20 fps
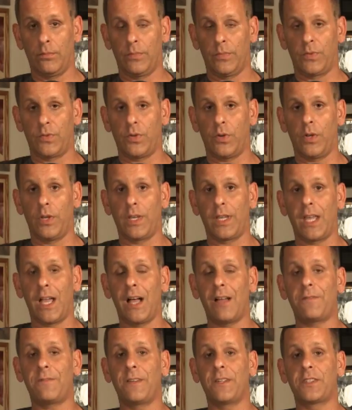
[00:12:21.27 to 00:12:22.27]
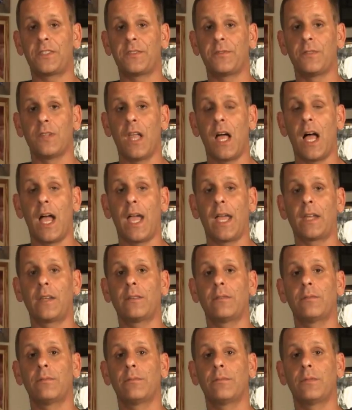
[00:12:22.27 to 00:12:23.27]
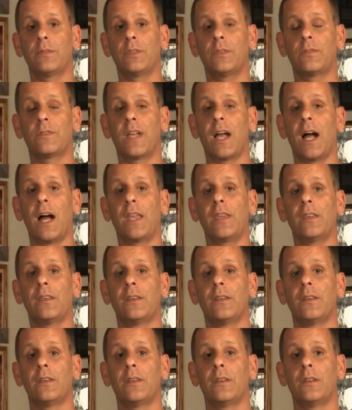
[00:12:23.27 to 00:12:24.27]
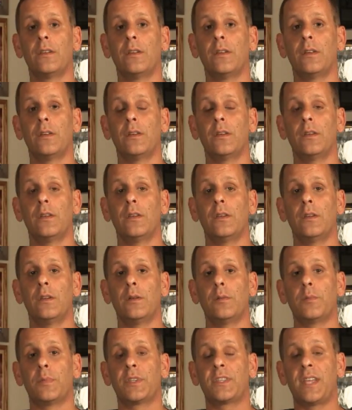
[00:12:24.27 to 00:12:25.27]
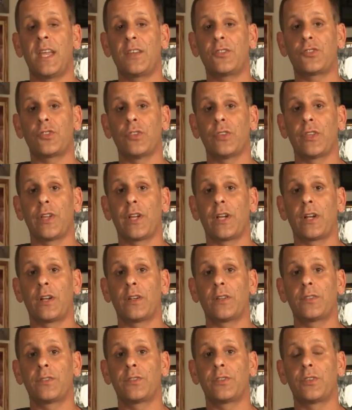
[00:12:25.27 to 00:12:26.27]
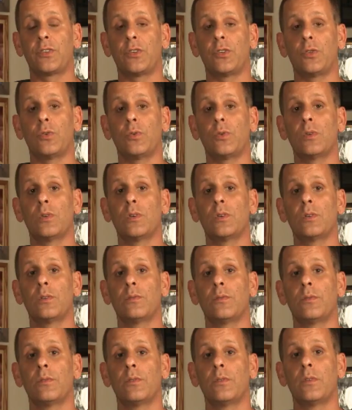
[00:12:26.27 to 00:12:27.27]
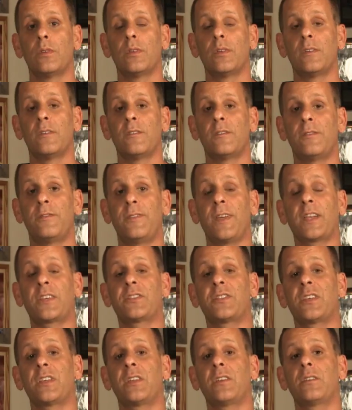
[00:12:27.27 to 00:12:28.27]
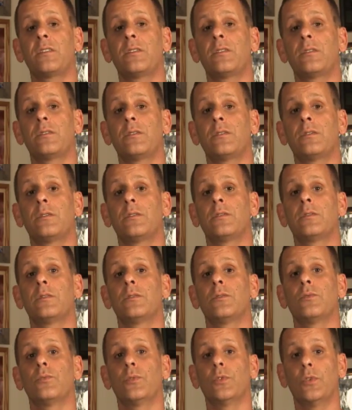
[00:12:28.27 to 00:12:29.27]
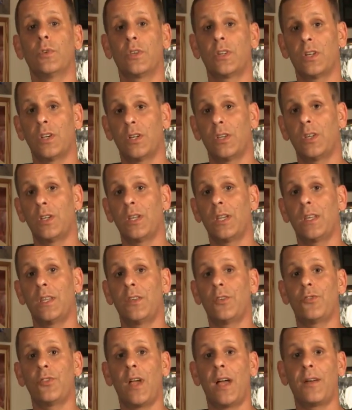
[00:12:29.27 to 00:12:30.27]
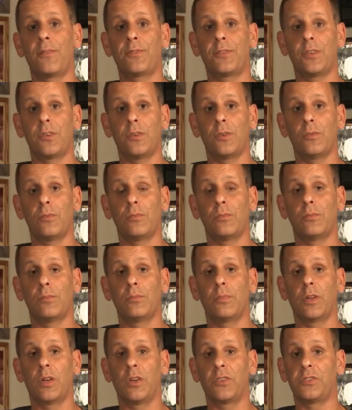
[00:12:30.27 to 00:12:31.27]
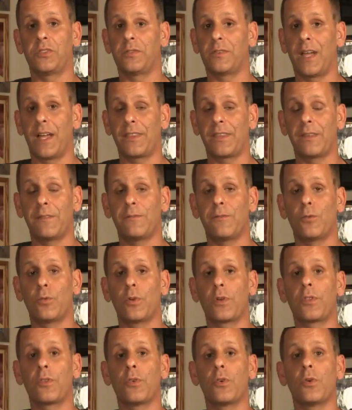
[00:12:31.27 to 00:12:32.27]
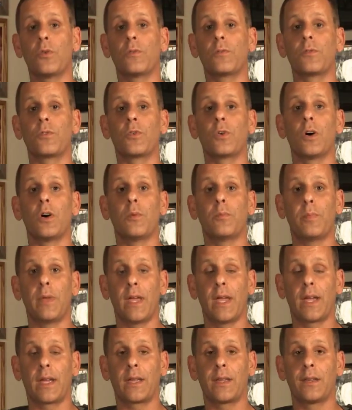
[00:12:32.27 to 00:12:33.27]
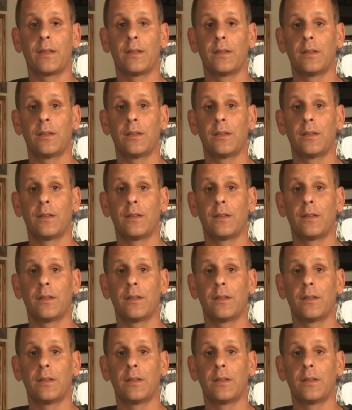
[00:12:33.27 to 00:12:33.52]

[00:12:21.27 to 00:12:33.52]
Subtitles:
So on the offensive line, you've got potential there to fix it real good in the draft too, because you've got the 4th overall pick.